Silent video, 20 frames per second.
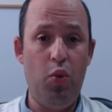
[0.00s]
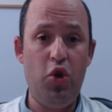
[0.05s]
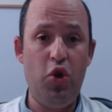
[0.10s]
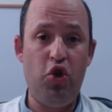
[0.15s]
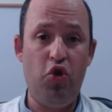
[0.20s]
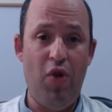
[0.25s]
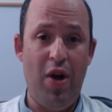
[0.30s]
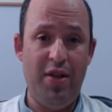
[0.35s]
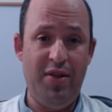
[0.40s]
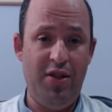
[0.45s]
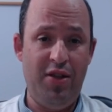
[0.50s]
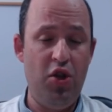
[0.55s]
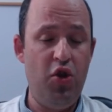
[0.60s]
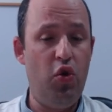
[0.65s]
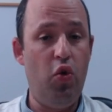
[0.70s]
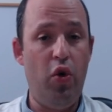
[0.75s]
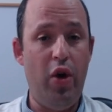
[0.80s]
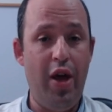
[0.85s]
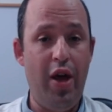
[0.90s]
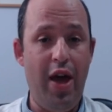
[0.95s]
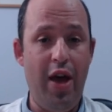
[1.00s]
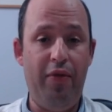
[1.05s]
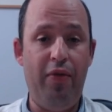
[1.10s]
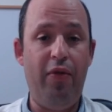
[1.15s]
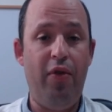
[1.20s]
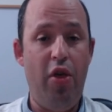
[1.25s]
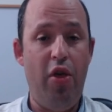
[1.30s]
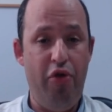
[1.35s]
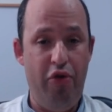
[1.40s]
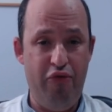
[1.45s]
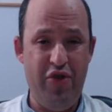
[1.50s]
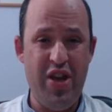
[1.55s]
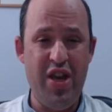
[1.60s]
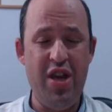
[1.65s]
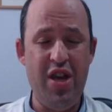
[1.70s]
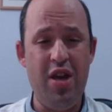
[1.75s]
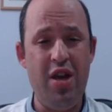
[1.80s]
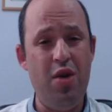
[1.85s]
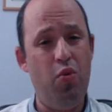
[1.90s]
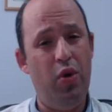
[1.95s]
which runs into
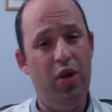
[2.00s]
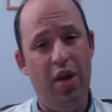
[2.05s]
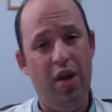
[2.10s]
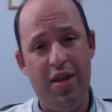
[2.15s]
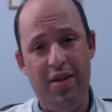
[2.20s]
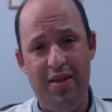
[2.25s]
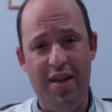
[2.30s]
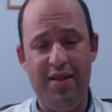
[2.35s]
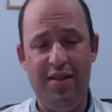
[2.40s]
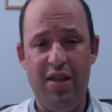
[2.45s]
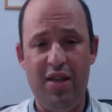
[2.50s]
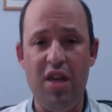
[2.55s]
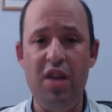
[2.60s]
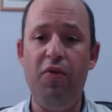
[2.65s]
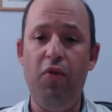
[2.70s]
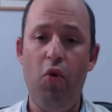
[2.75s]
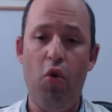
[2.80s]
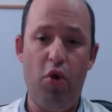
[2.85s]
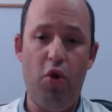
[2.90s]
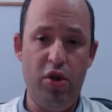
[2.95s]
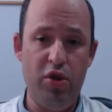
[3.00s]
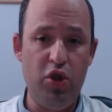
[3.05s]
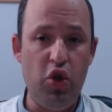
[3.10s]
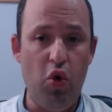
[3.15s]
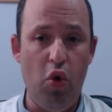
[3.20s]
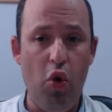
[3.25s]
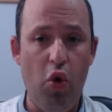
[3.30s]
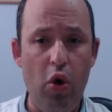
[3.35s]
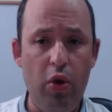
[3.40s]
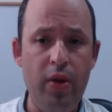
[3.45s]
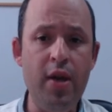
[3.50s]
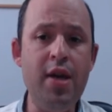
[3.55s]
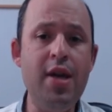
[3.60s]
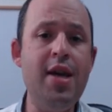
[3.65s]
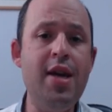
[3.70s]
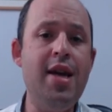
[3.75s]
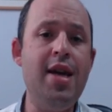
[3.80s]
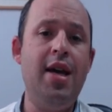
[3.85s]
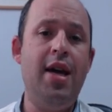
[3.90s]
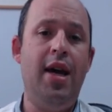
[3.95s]
f3 with ideas e4 and so on.
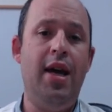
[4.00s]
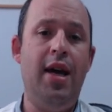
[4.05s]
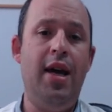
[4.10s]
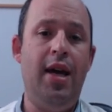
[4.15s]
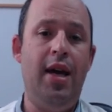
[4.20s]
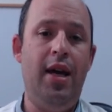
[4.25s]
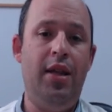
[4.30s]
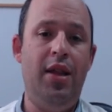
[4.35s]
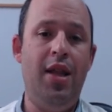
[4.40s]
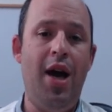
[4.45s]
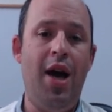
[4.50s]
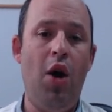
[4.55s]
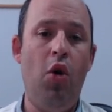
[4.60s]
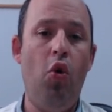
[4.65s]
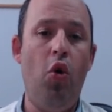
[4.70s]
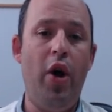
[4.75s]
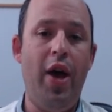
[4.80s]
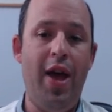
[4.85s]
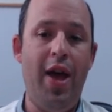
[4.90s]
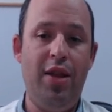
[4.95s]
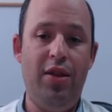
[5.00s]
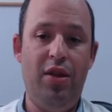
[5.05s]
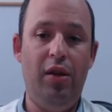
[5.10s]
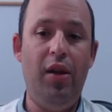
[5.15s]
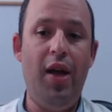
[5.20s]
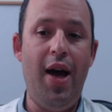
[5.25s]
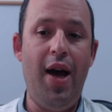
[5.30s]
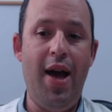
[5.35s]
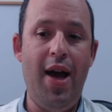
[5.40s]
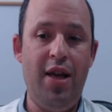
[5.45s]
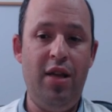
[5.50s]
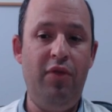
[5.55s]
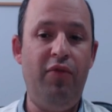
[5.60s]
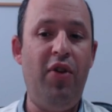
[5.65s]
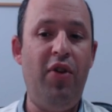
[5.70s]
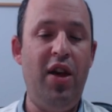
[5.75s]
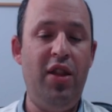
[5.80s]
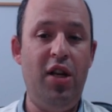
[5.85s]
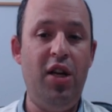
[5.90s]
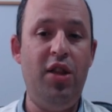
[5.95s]
Now, and the line,
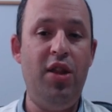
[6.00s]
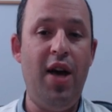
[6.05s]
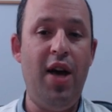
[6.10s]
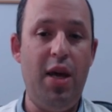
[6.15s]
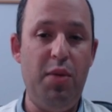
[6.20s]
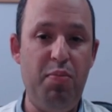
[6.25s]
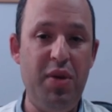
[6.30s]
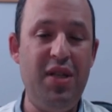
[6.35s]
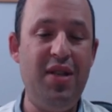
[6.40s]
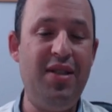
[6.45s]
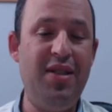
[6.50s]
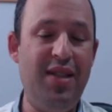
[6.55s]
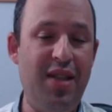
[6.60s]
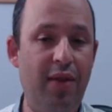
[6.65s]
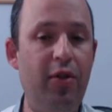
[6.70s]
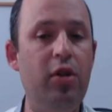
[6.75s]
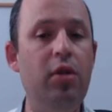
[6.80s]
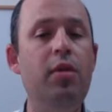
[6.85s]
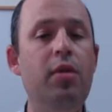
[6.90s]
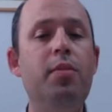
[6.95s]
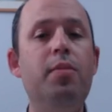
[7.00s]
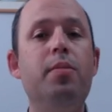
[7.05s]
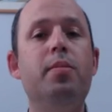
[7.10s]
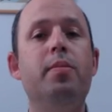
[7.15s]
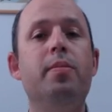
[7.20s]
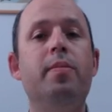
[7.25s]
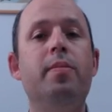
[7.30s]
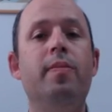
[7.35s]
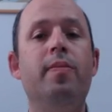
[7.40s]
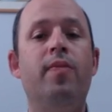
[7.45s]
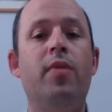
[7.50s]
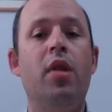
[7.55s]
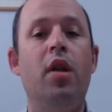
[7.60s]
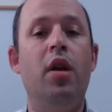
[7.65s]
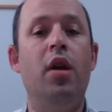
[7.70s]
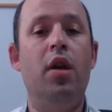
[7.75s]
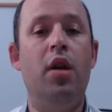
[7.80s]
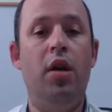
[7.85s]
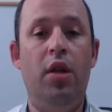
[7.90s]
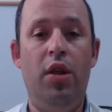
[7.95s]
finally, knight bd7,
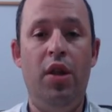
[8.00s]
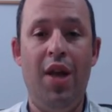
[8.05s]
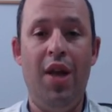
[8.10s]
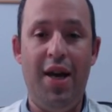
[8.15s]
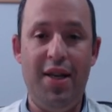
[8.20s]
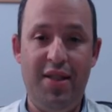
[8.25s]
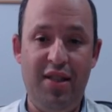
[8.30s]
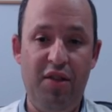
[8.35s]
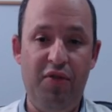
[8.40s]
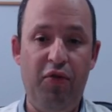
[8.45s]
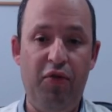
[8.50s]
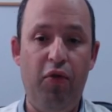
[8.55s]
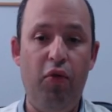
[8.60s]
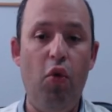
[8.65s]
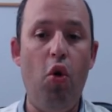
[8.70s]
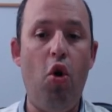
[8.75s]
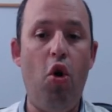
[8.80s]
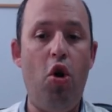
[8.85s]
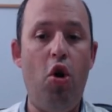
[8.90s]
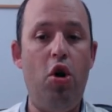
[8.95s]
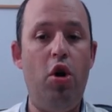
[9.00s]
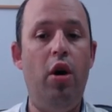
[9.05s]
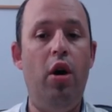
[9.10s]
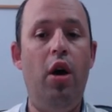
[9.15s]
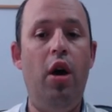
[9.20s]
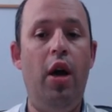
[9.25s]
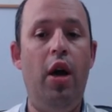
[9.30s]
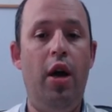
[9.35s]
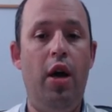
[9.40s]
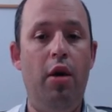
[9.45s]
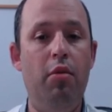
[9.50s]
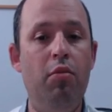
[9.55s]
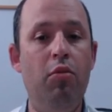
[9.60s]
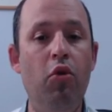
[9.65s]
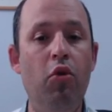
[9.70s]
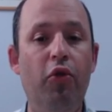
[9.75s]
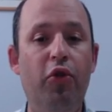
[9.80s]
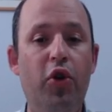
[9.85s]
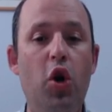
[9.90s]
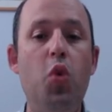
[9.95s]
knight c4,
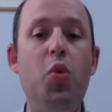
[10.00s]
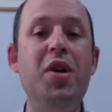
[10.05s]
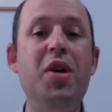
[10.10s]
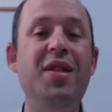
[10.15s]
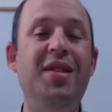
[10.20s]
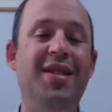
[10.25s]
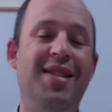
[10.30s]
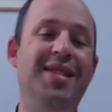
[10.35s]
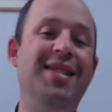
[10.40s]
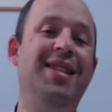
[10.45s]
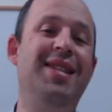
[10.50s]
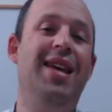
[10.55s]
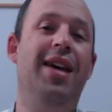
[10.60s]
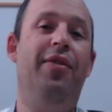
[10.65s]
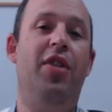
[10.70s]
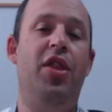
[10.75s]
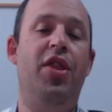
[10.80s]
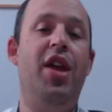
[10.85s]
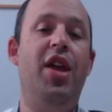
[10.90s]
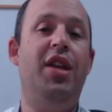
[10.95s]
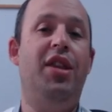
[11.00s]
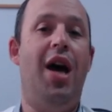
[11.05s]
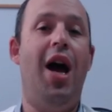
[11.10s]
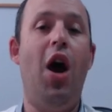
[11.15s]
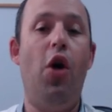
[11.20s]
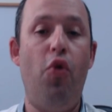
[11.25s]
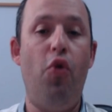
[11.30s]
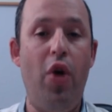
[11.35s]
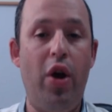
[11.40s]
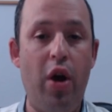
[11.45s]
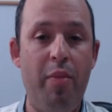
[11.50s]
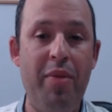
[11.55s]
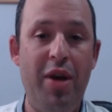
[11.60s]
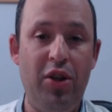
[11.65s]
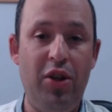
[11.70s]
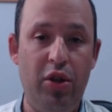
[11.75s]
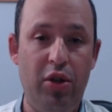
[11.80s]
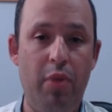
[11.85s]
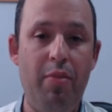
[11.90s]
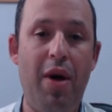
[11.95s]
move queen c7 that I
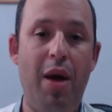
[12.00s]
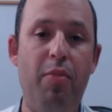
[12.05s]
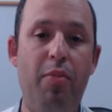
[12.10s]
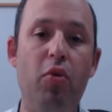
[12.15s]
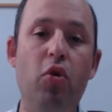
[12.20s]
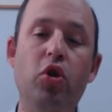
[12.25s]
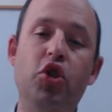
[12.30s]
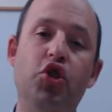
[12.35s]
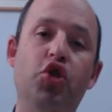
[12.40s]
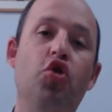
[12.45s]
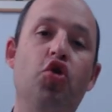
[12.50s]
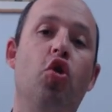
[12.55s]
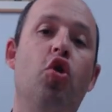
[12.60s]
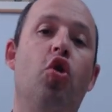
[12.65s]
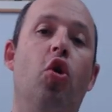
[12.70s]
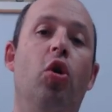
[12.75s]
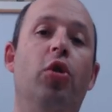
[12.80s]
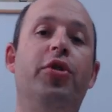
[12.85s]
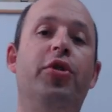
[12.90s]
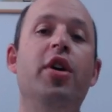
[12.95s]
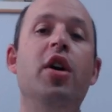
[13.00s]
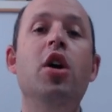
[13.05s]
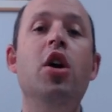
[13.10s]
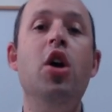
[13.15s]
recommended in my book, so-called